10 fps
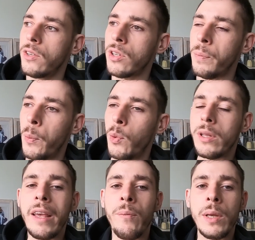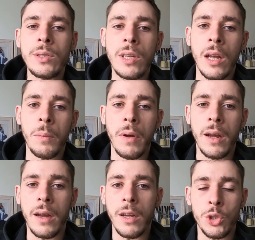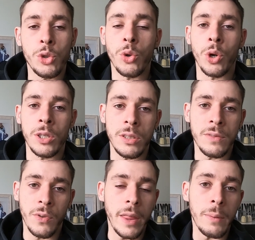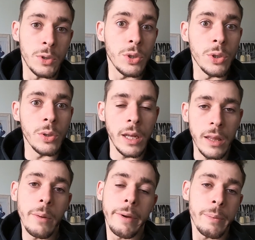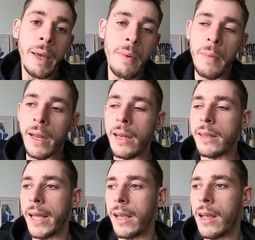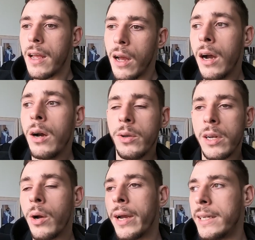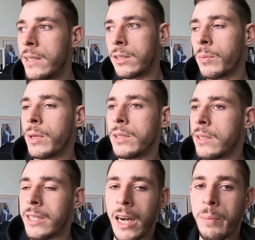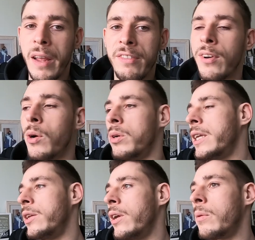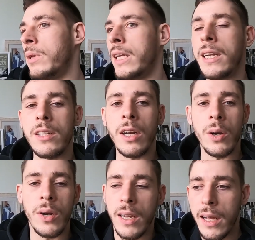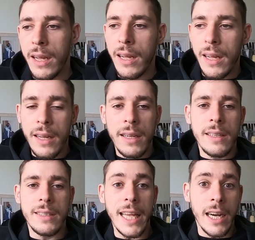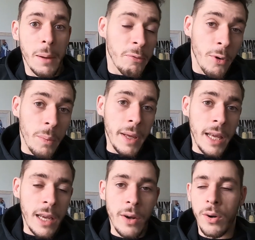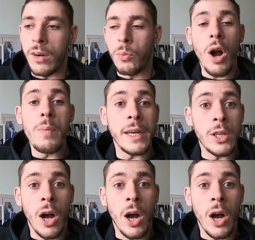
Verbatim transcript: some people would give me some uh, chores for them to do, and they would pay me money like oh, you know, I need someone to set up my phone. Can you come in and, you know, set it up for me or walk my